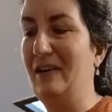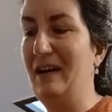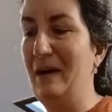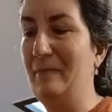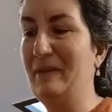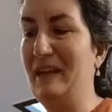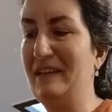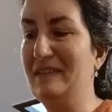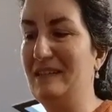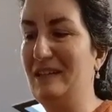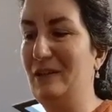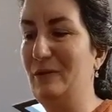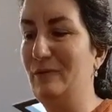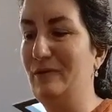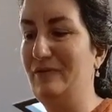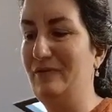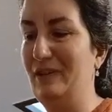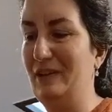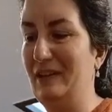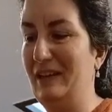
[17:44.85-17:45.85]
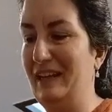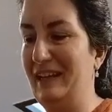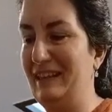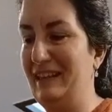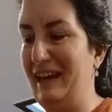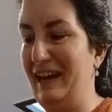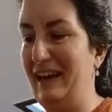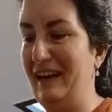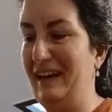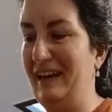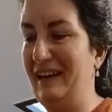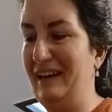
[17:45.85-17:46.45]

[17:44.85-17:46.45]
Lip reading: I'm guessing you would feel like that,